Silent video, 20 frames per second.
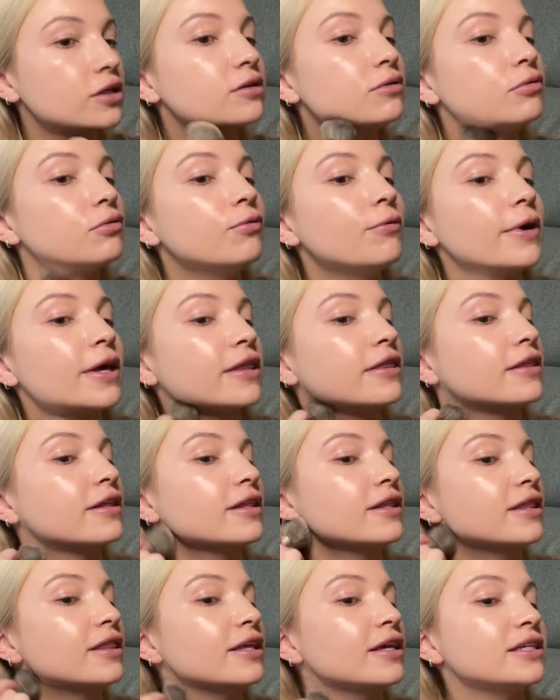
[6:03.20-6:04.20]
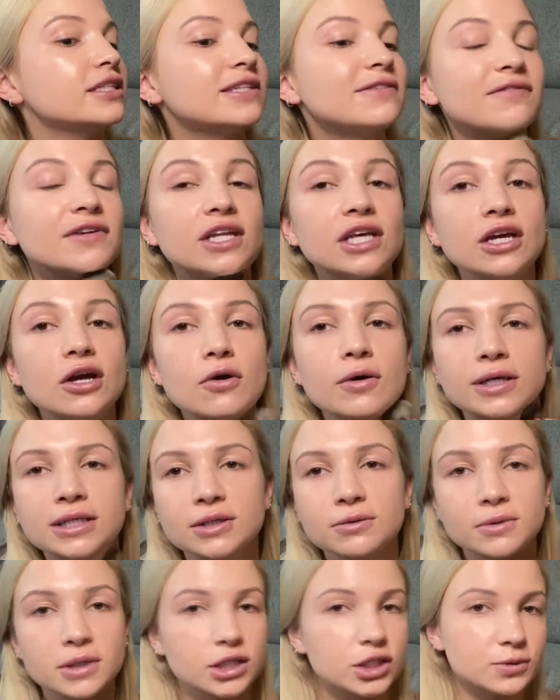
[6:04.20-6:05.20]
with this video because I
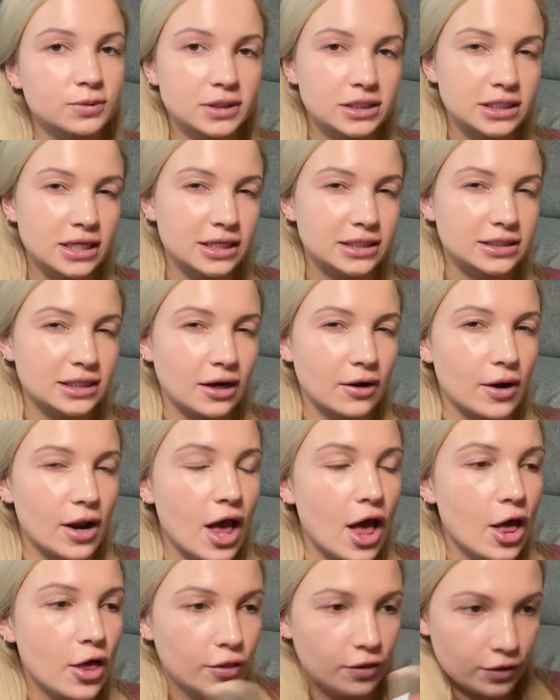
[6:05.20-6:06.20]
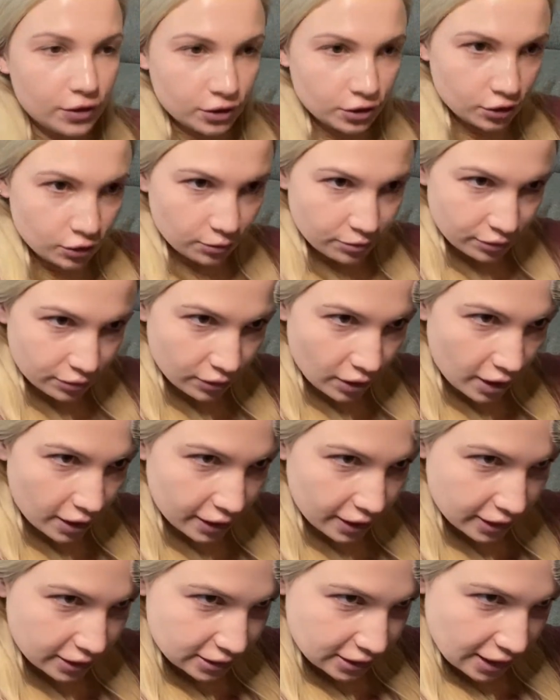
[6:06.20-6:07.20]
really just want to test out the new
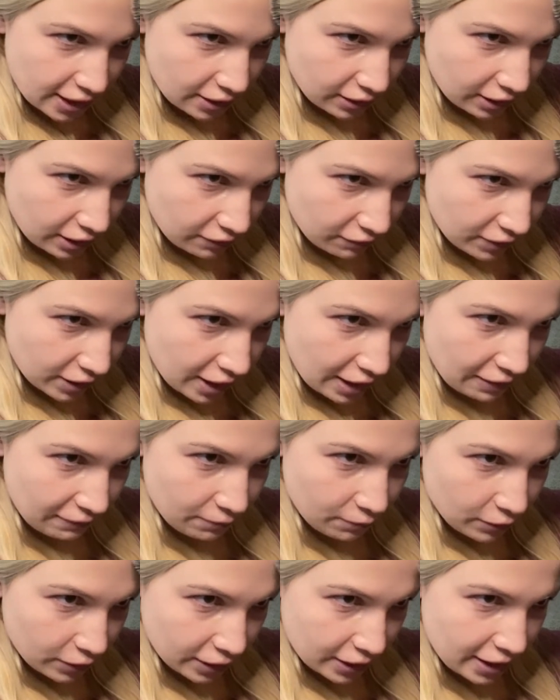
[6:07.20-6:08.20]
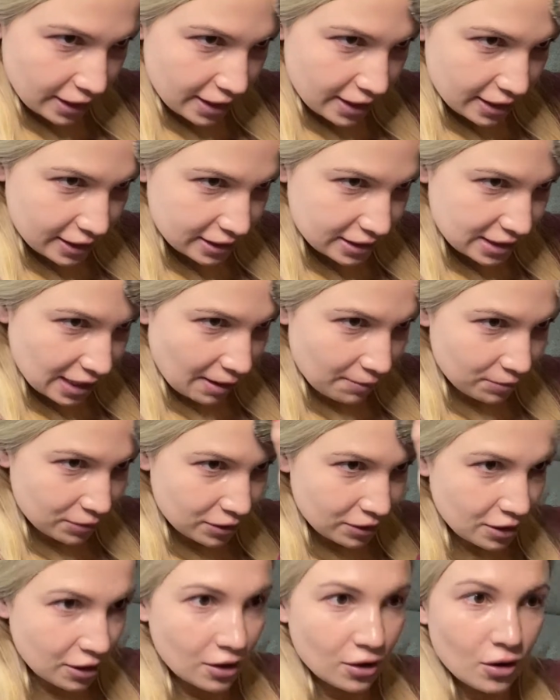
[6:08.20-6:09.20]
product and give it a really in-depth
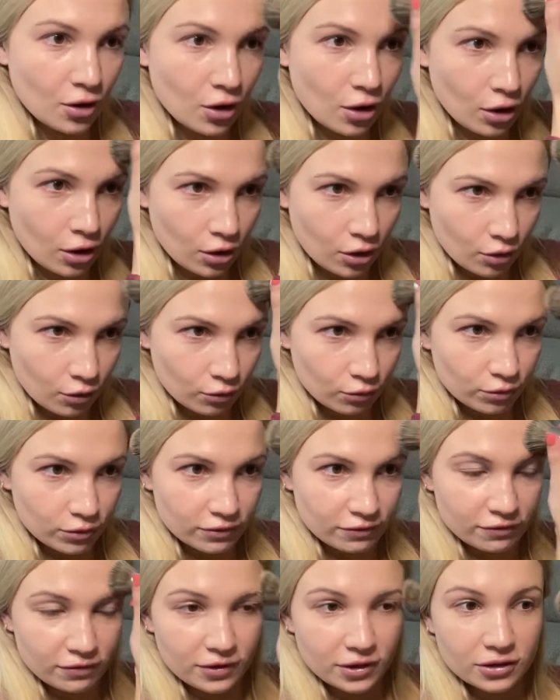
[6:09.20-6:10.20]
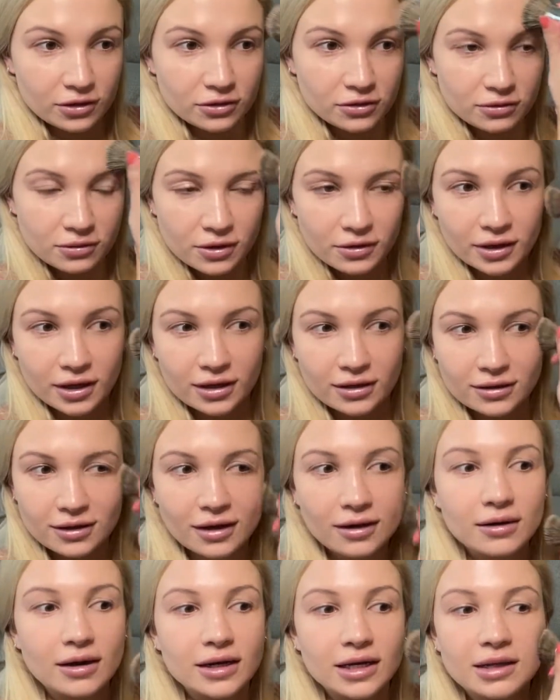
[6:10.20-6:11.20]
review. Okay, yeah,
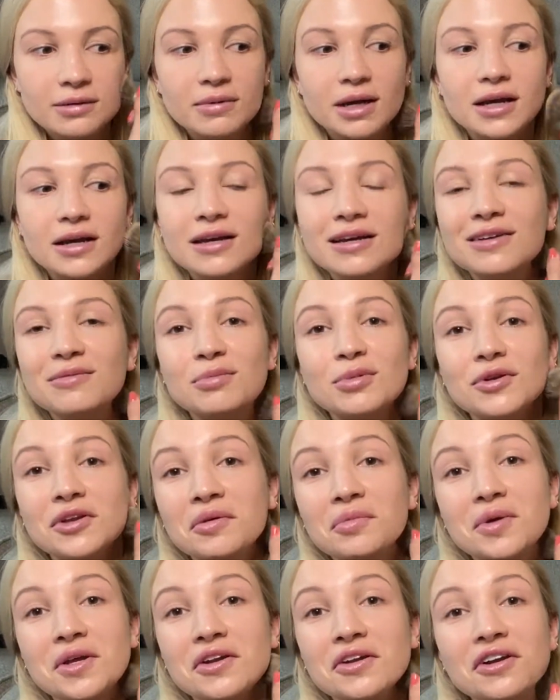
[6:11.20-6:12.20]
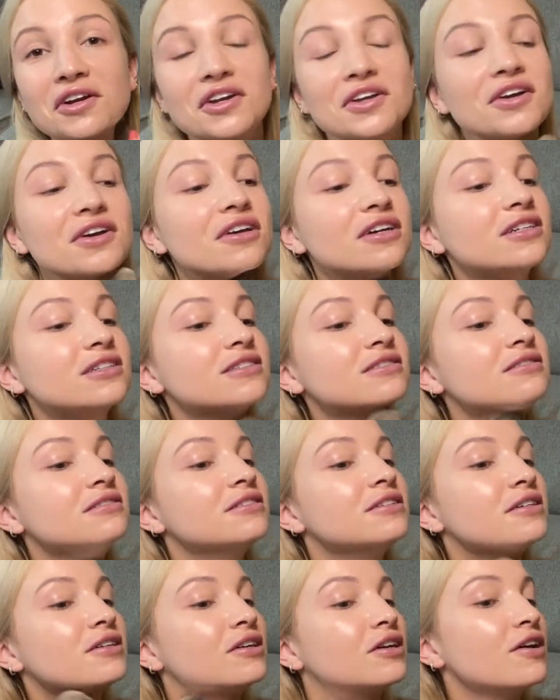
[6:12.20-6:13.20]
I need my beauty blender to
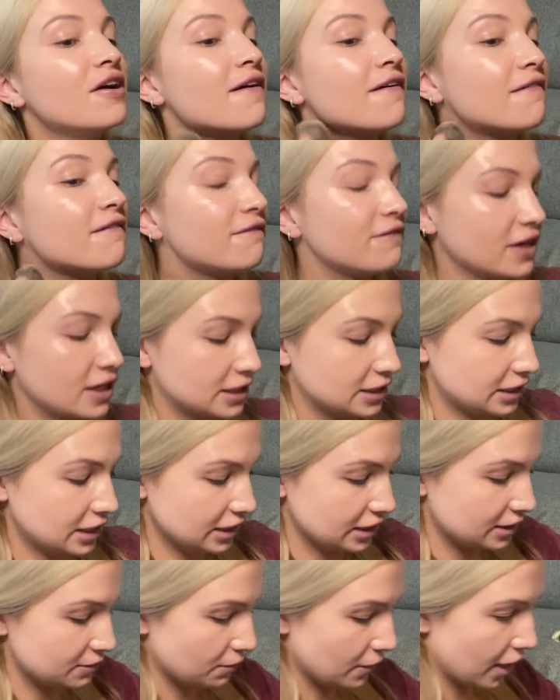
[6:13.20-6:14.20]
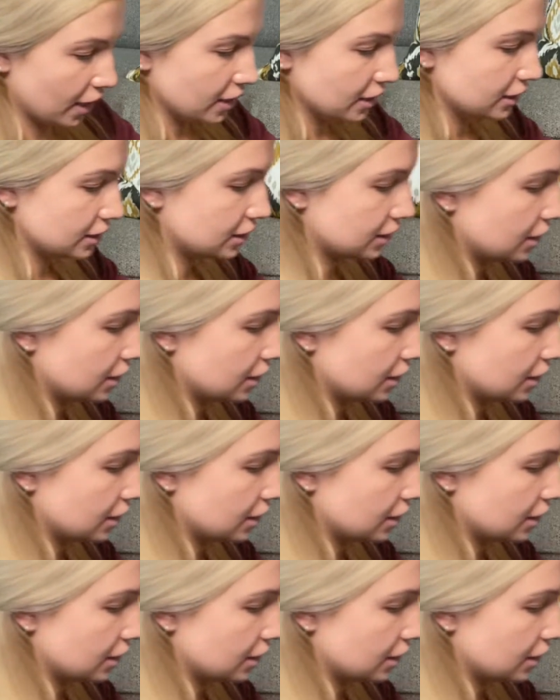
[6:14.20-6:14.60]
fix this mess.